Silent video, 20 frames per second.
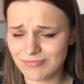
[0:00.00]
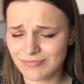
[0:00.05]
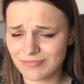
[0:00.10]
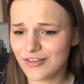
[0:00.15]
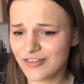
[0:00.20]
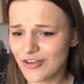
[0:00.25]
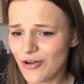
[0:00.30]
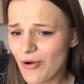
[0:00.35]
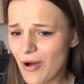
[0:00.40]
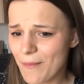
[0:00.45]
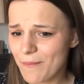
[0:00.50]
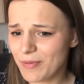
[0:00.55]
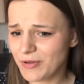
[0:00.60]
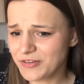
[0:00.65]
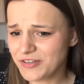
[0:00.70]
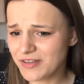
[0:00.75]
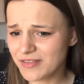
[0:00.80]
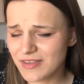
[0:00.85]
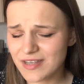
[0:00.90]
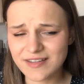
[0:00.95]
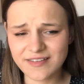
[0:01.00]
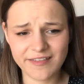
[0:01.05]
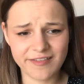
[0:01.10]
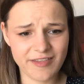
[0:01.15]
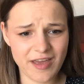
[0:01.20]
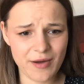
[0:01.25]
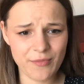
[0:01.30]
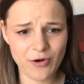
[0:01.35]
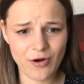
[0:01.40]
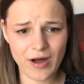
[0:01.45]
So I'm building this
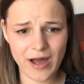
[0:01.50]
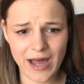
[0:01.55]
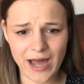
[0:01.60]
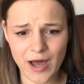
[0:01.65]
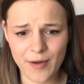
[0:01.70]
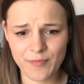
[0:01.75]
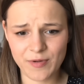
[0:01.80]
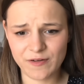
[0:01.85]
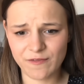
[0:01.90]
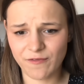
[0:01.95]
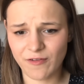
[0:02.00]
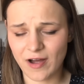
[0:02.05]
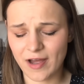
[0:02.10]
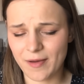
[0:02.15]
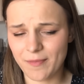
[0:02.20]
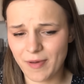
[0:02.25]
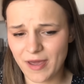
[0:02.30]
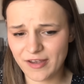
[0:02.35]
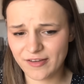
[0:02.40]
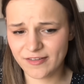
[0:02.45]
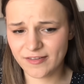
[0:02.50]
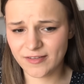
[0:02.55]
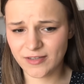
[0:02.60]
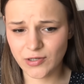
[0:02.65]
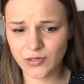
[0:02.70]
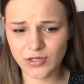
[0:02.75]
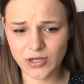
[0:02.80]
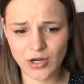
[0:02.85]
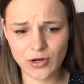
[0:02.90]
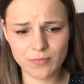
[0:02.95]
demo app in Firebase
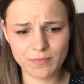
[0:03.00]
Studio,